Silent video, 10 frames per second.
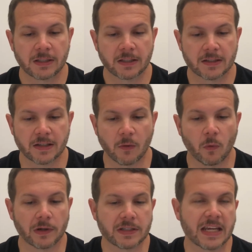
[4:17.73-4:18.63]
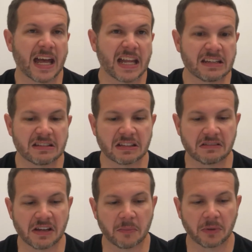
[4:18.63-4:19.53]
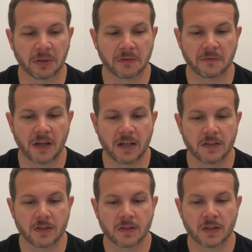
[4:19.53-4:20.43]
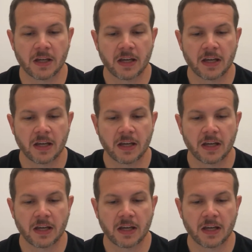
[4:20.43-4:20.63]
Let's say 110 is an example interface.